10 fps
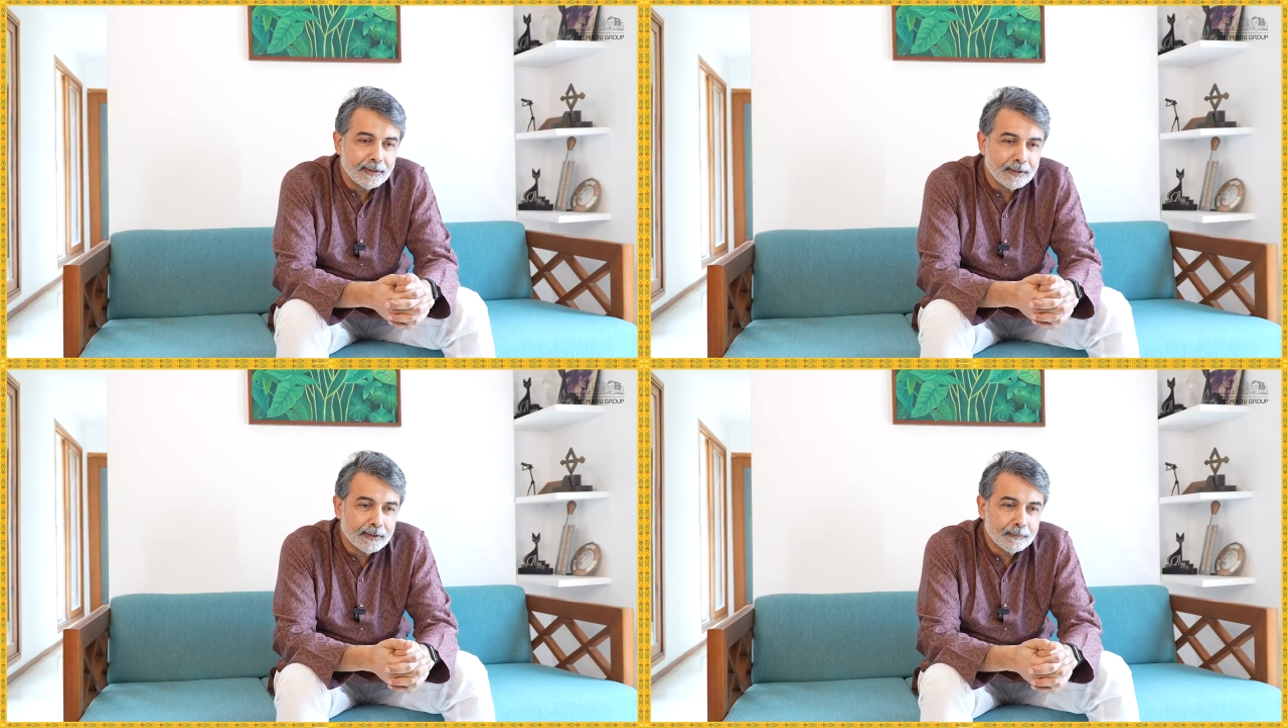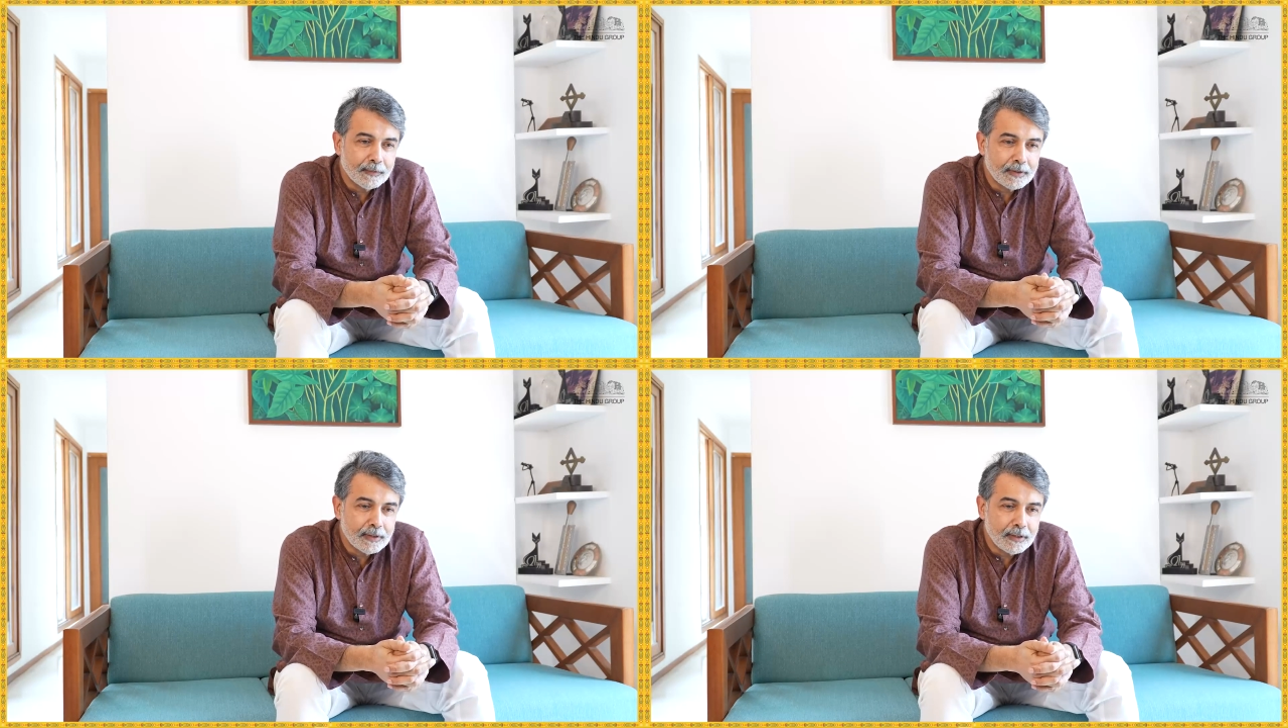
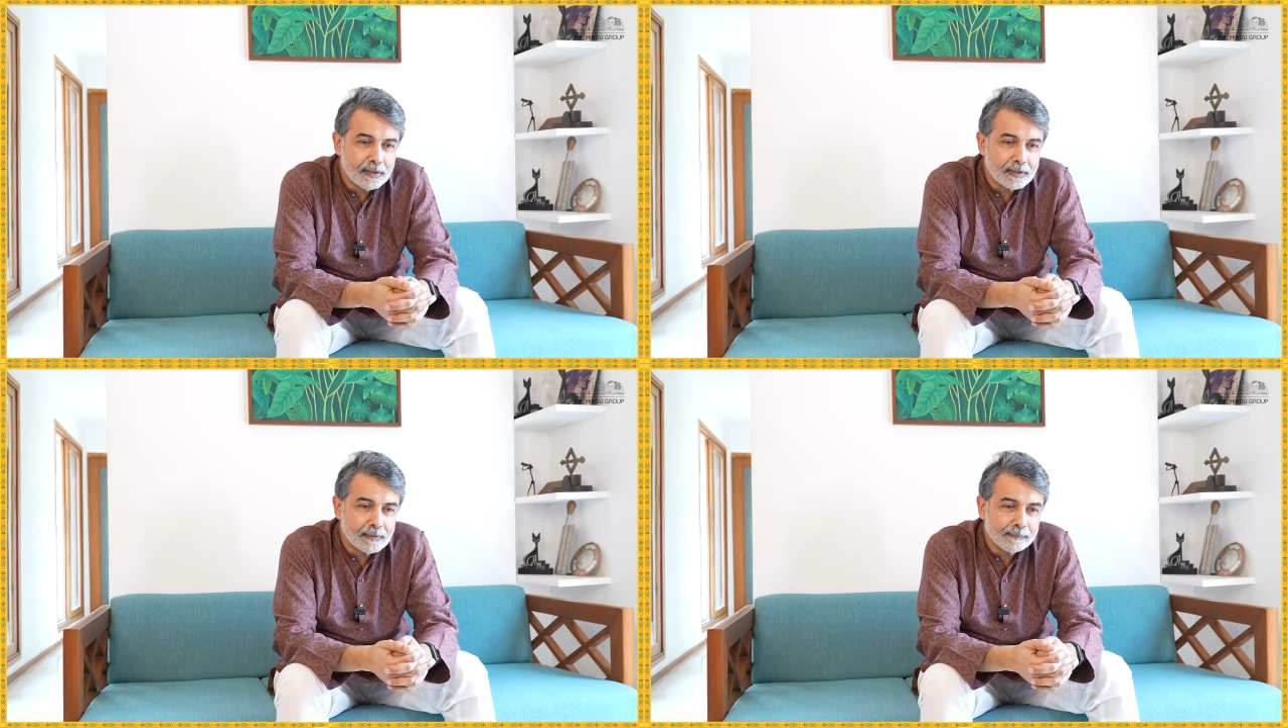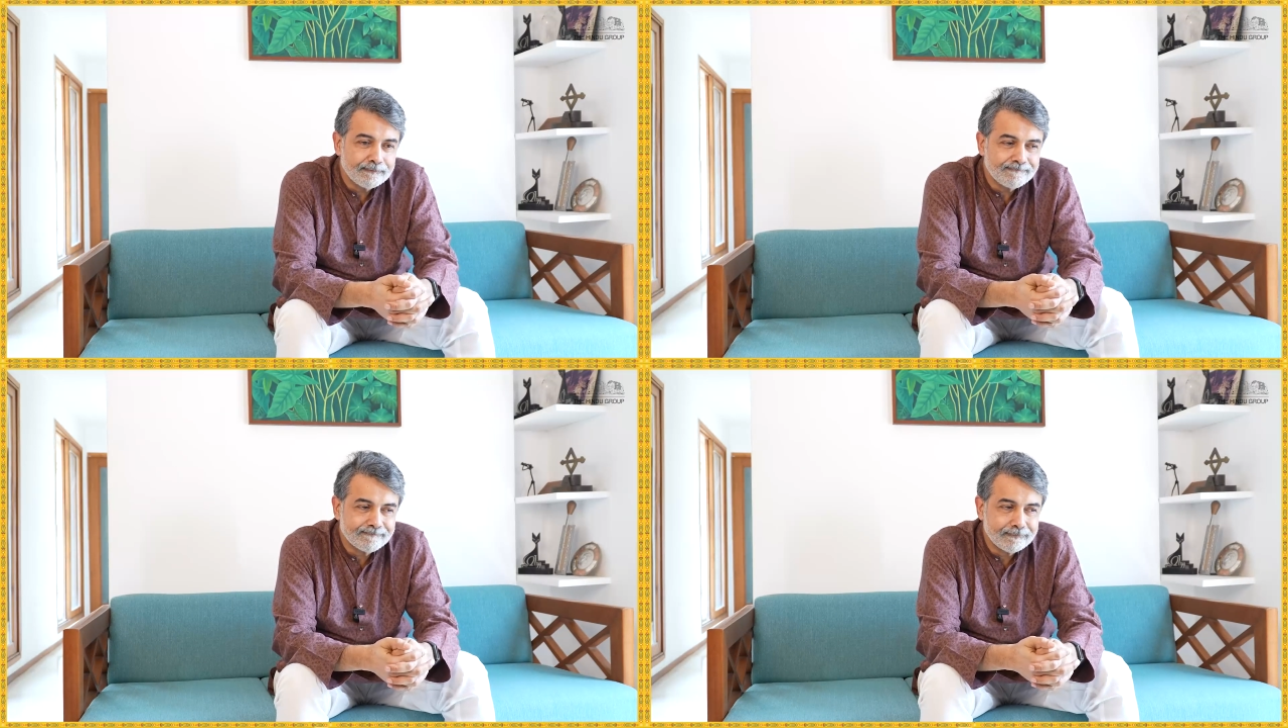the city is
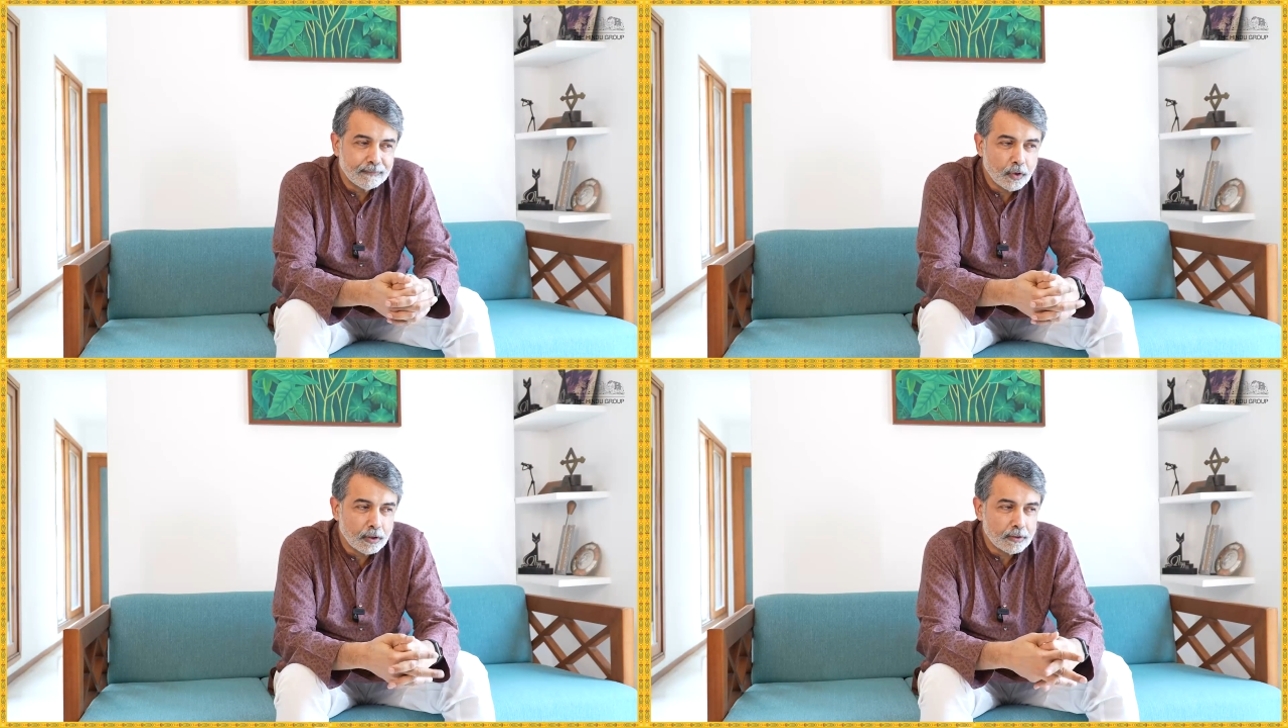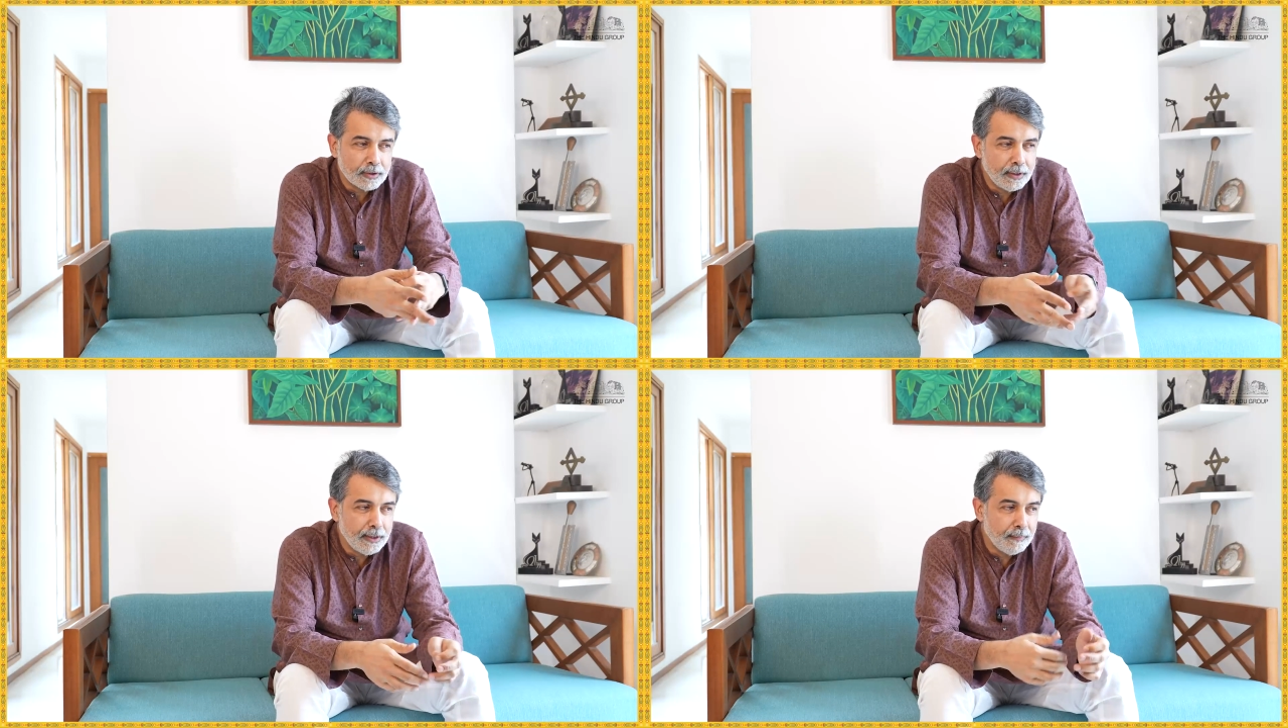not
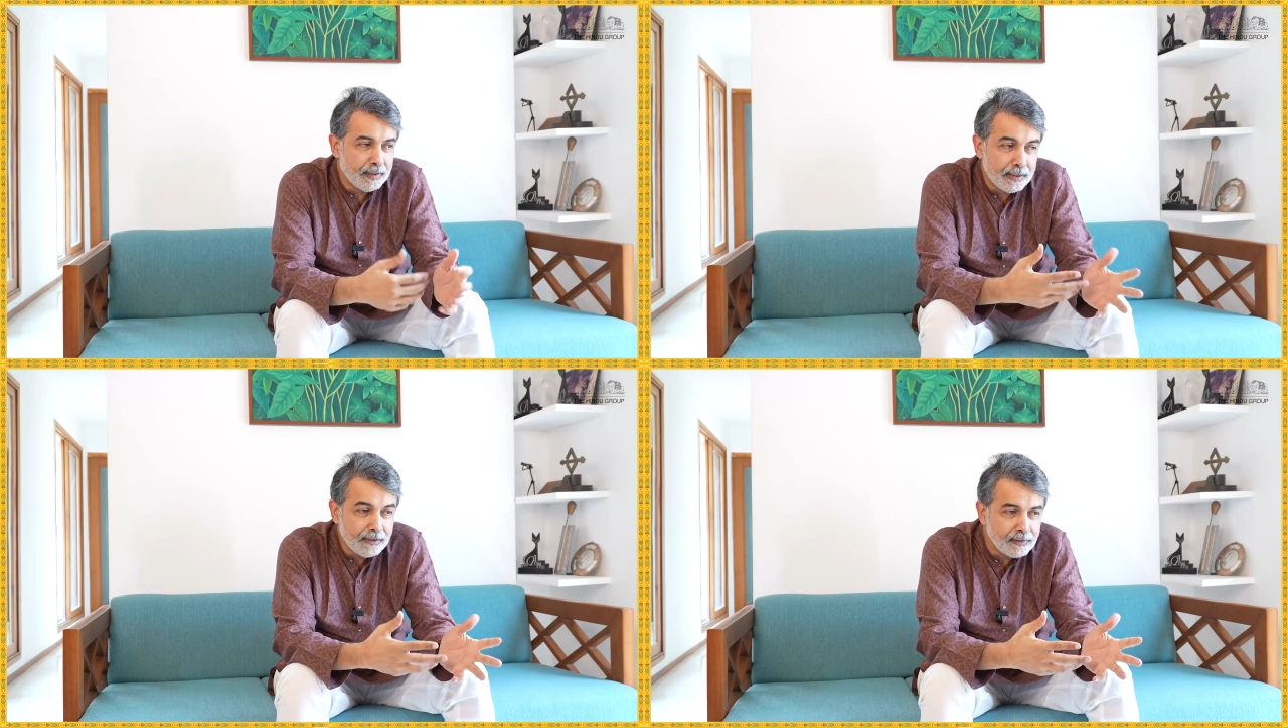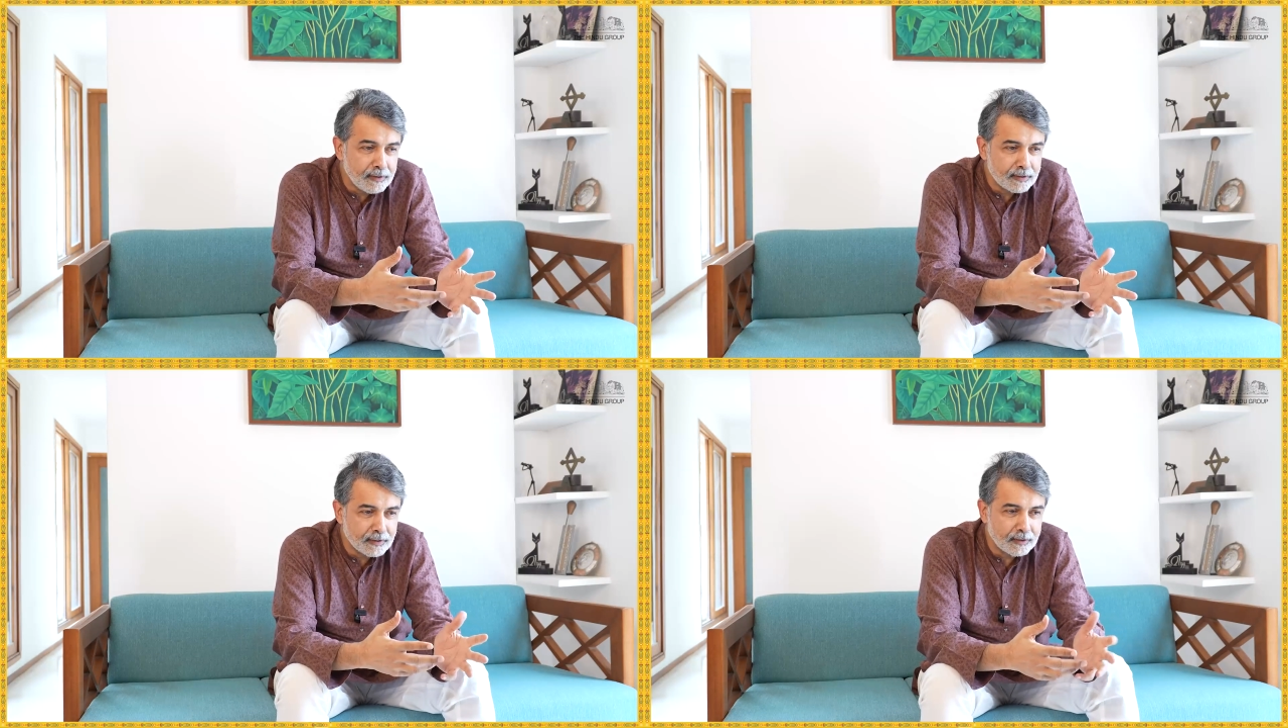really a
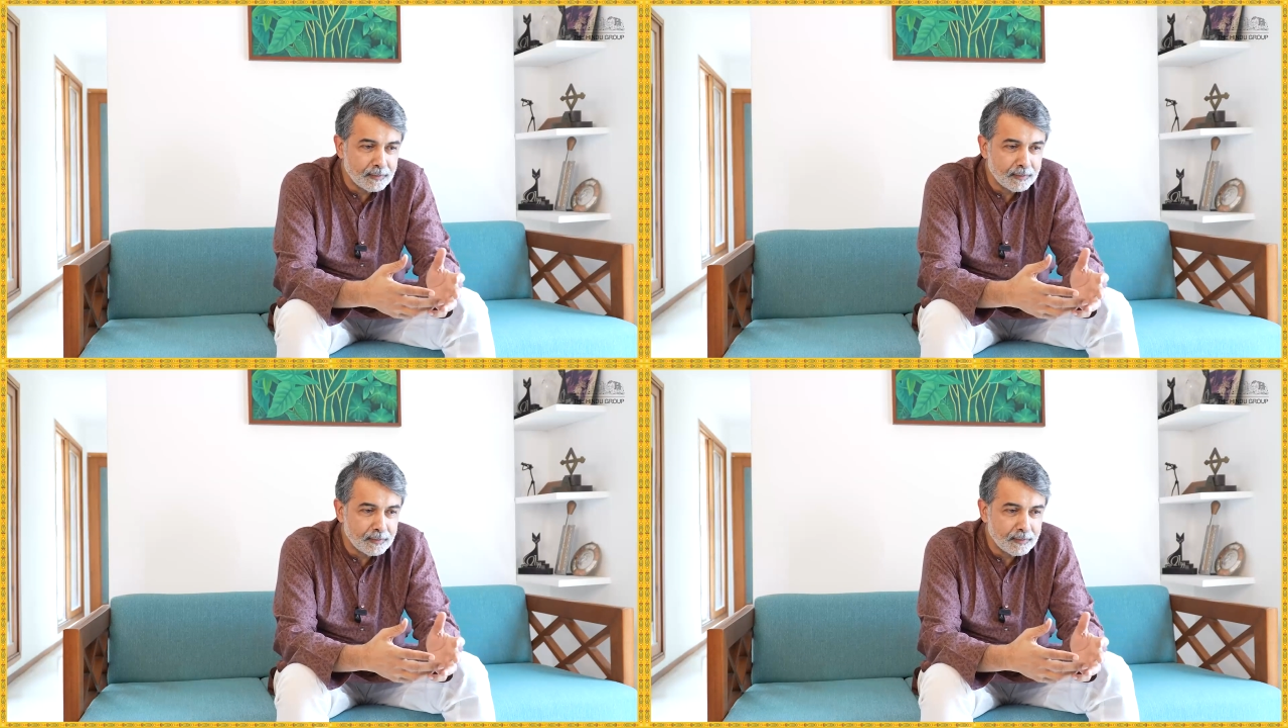medieval city,